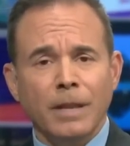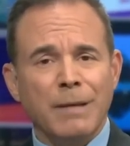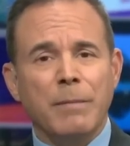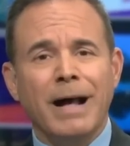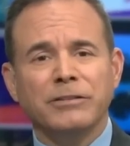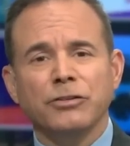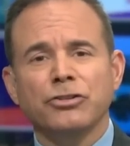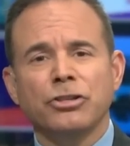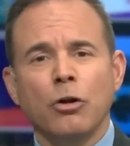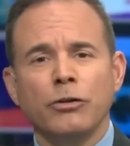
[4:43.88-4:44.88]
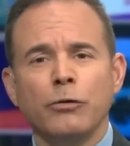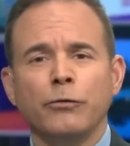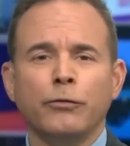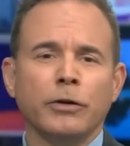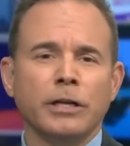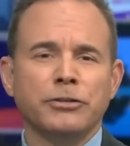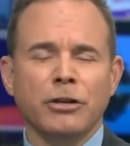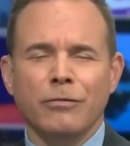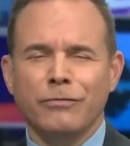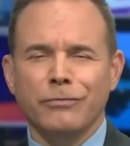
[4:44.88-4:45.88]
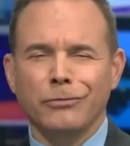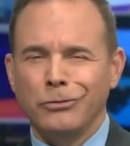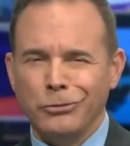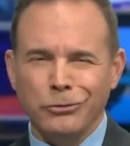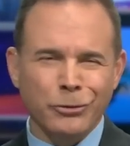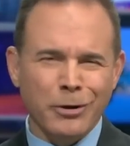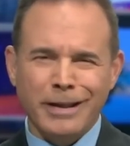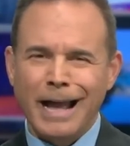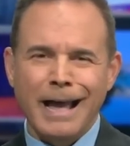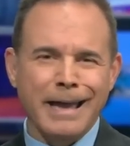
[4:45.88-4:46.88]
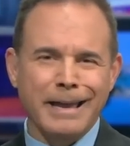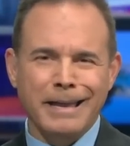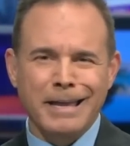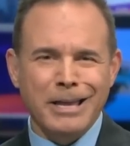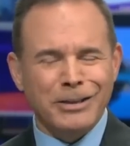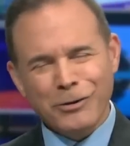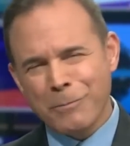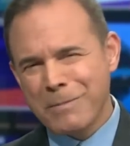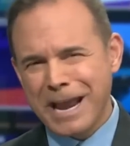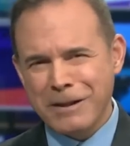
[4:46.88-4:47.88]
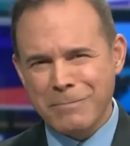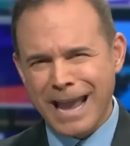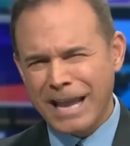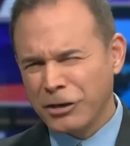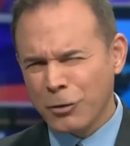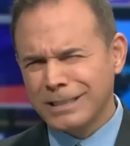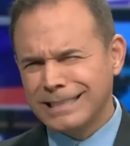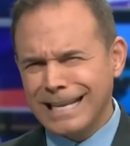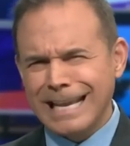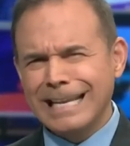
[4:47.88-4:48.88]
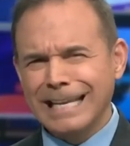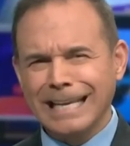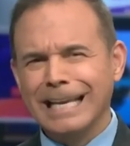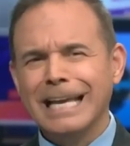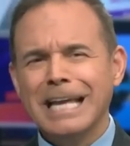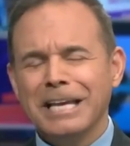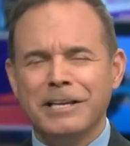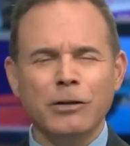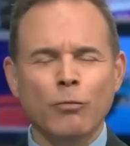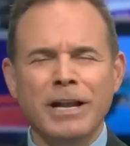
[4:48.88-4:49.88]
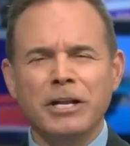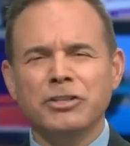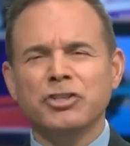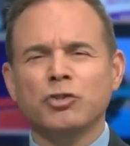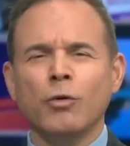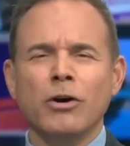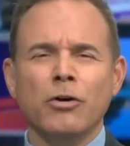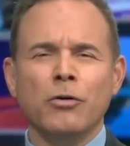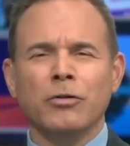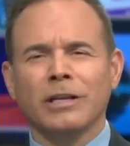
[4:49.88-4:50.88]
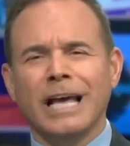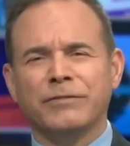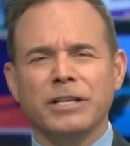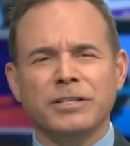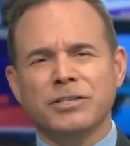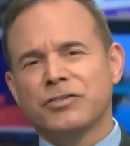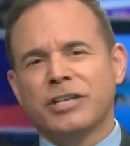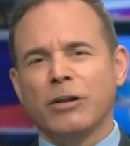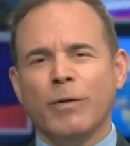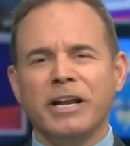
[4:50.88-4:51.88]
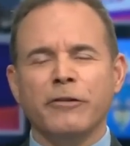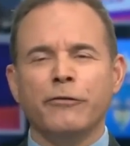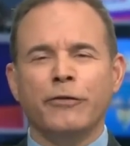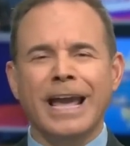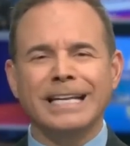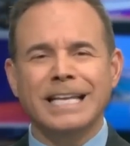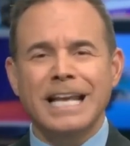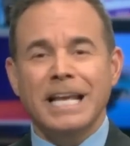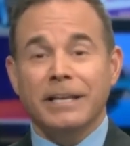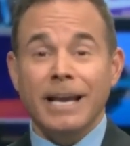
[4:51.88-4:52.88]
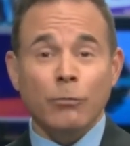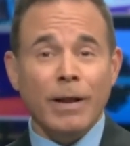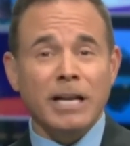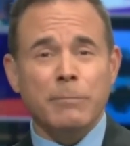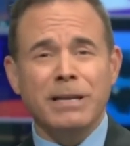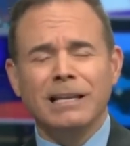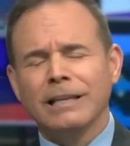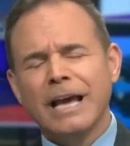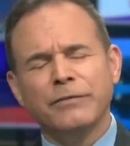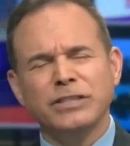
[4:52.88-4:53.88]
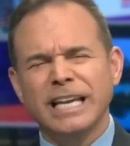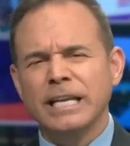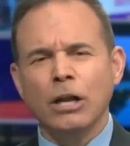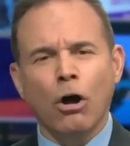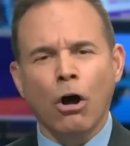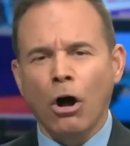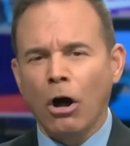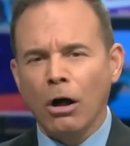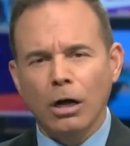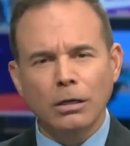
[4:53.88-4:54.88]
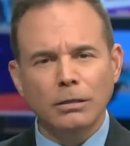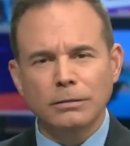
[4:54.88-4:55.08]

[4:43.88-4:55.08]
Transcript: I'm about to show you footage of your guy, your main man, your deity. Get ready to swoon, leftists. Get ready to faint. Get ready to be left in awe.